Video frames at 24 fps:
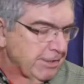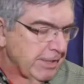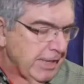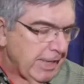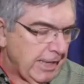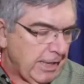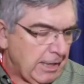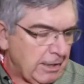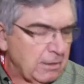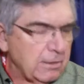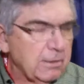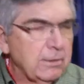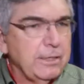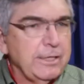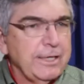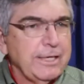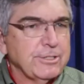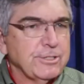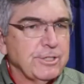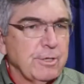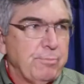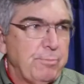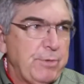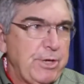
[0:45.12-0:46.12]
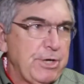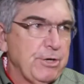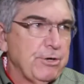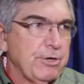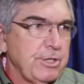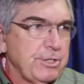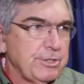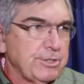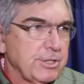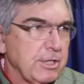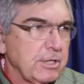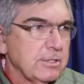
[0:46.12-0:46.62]
a
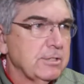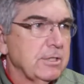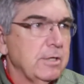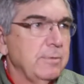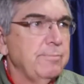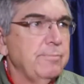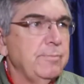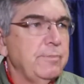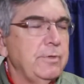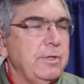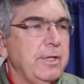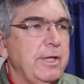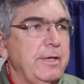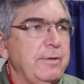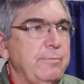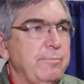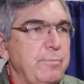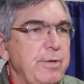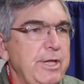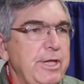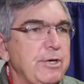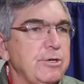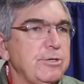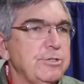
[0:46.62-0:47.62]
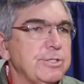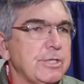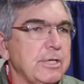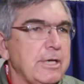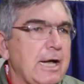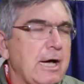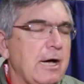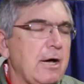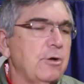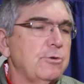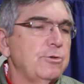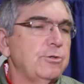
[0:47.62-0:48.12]
metering system that meters it
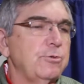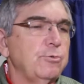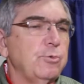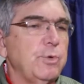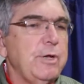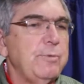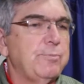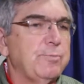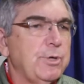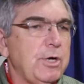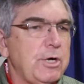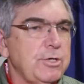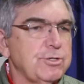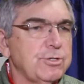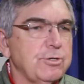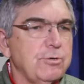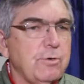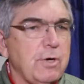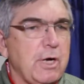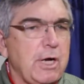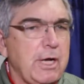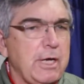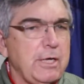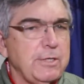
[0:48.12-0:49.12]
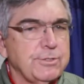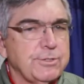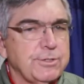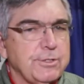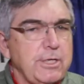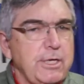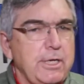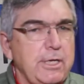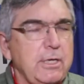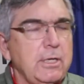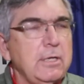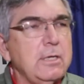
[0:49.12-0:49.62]
out. We pressurize
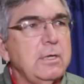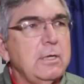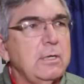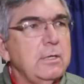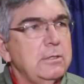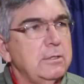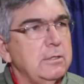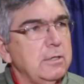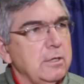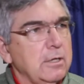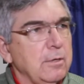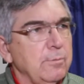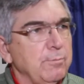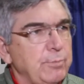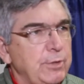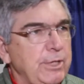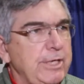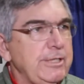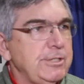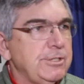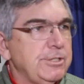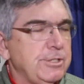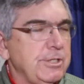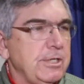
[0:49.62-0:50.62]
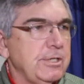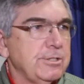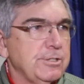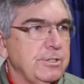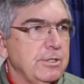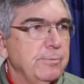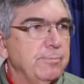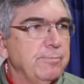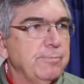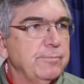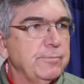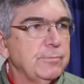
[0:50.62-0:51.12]
the complete
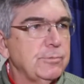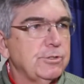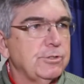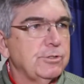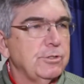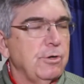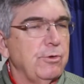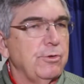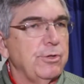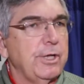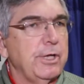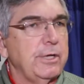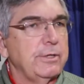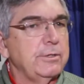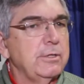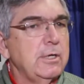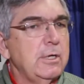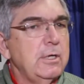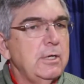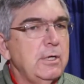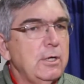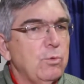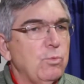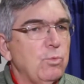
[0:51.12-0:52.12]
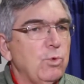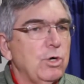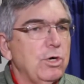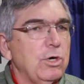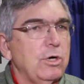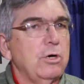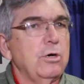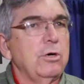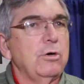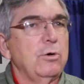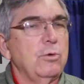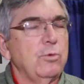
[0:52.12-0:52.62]
system so that
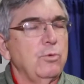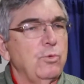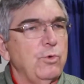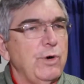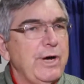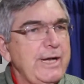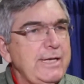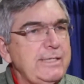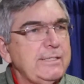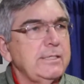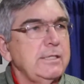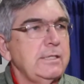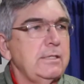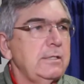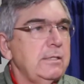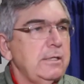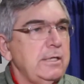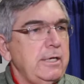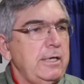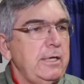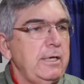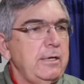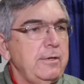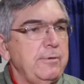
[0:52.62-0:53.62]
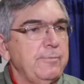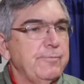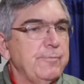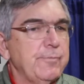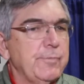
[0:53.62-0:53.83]
we're raising the